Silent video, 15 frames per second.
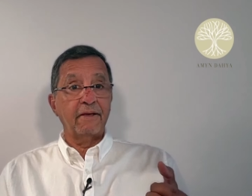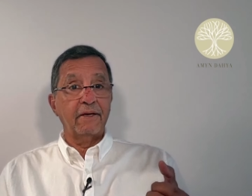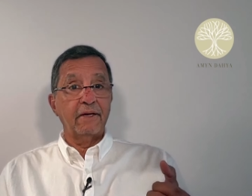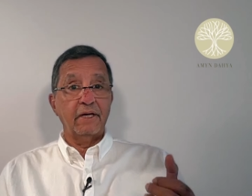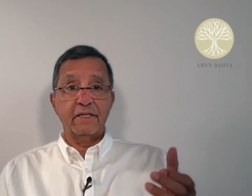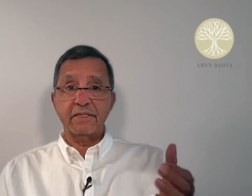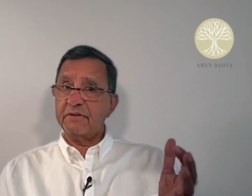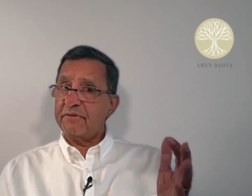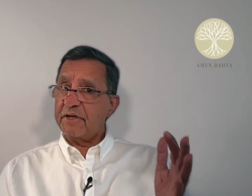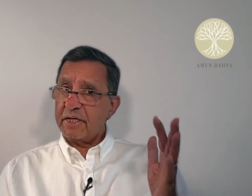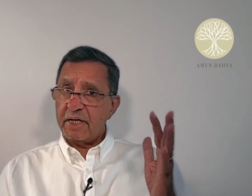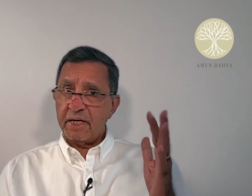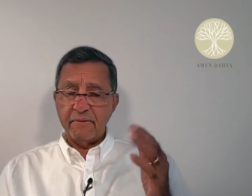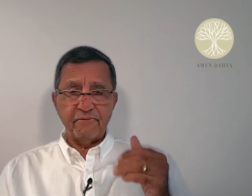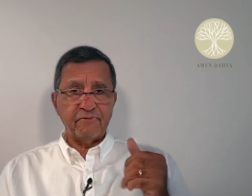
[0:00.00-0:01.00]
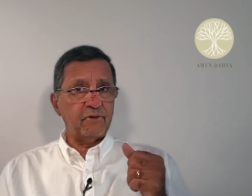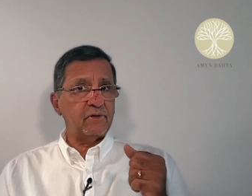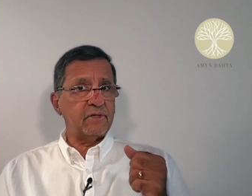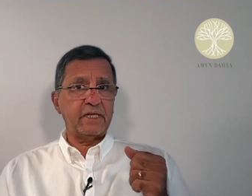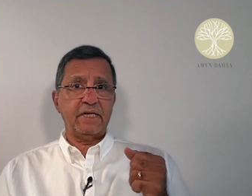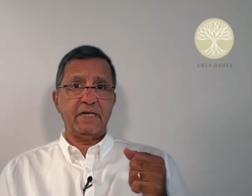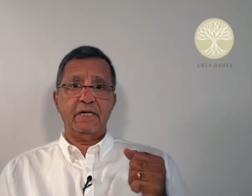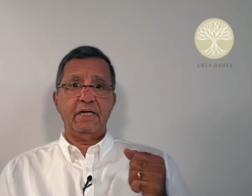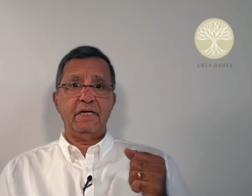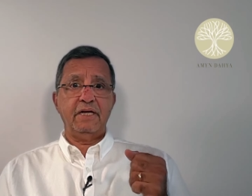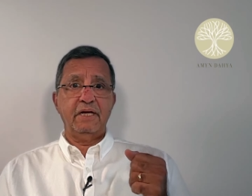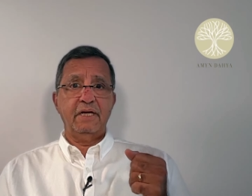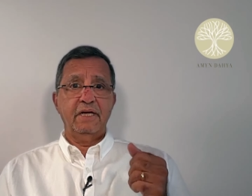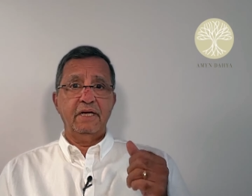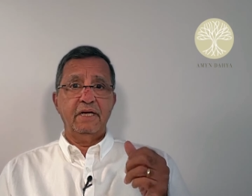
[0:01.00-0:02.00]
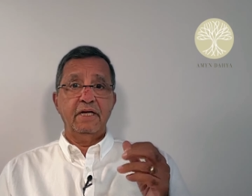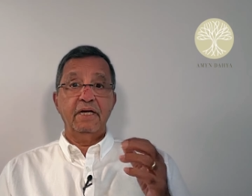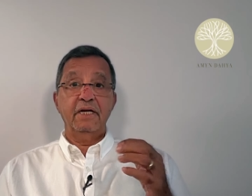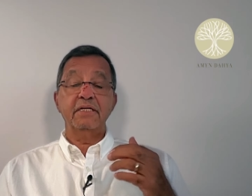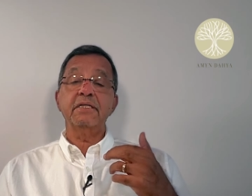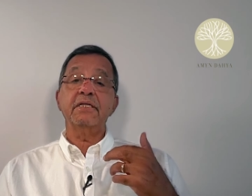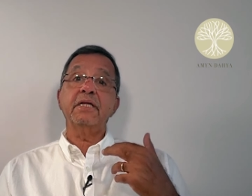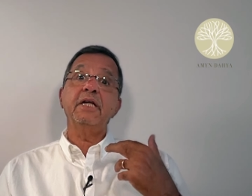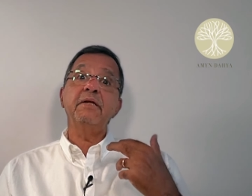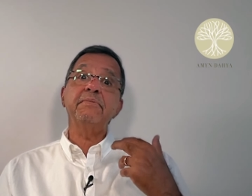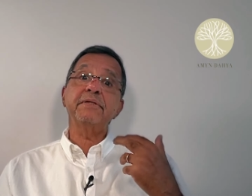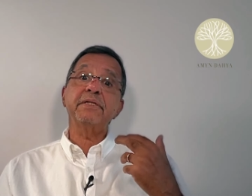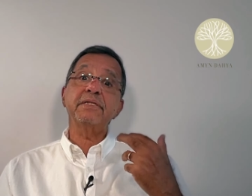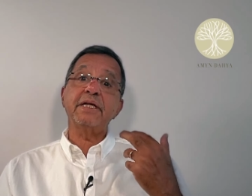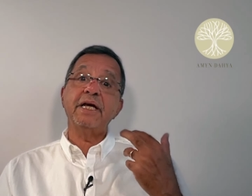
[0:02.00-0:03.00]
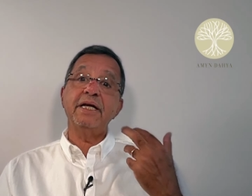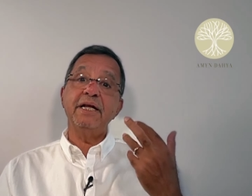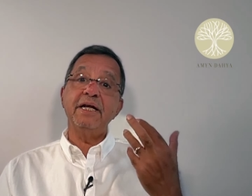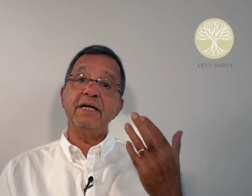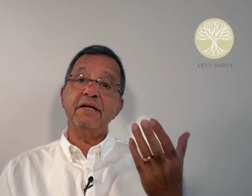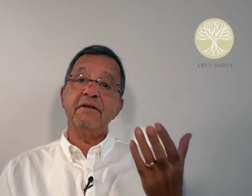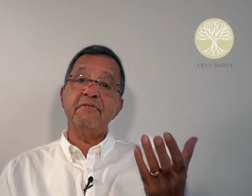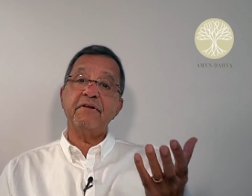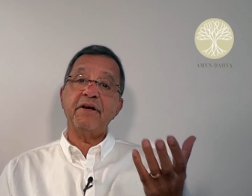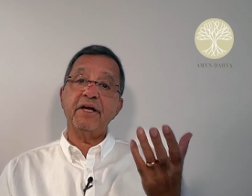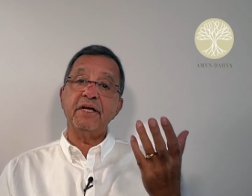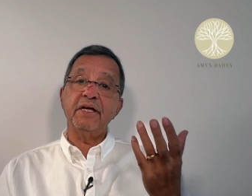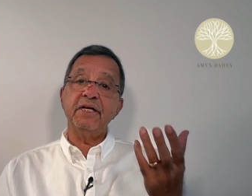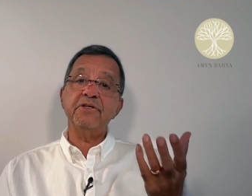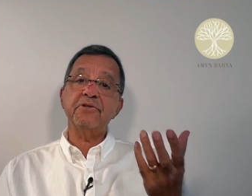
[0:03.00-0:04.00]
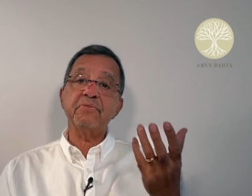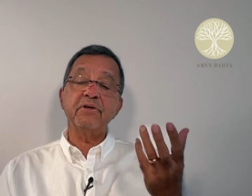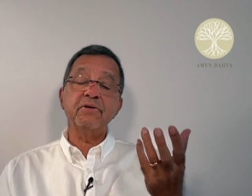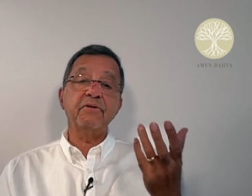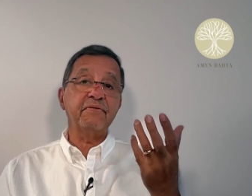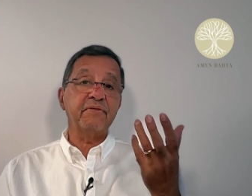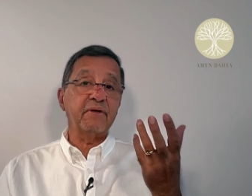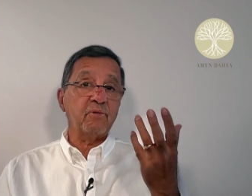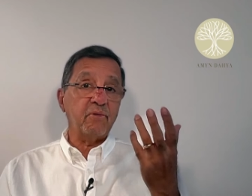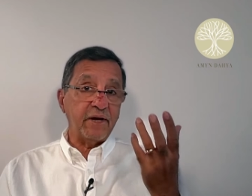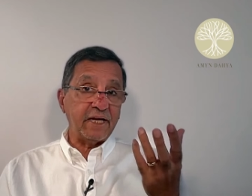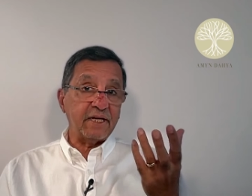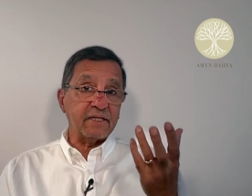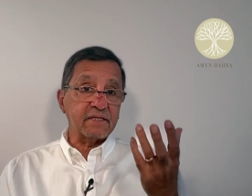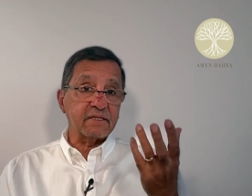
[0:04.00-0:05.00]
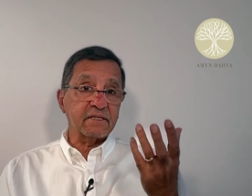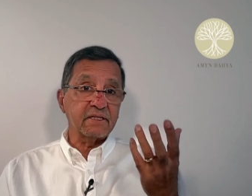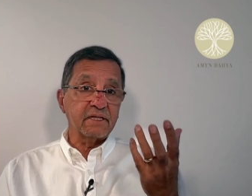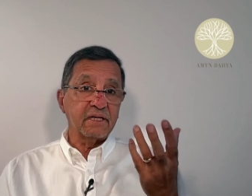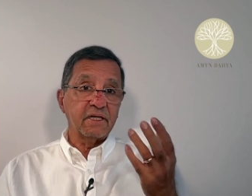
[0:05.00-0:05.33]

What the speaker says: It's a very helpful technique as it helps us identify each one of the weights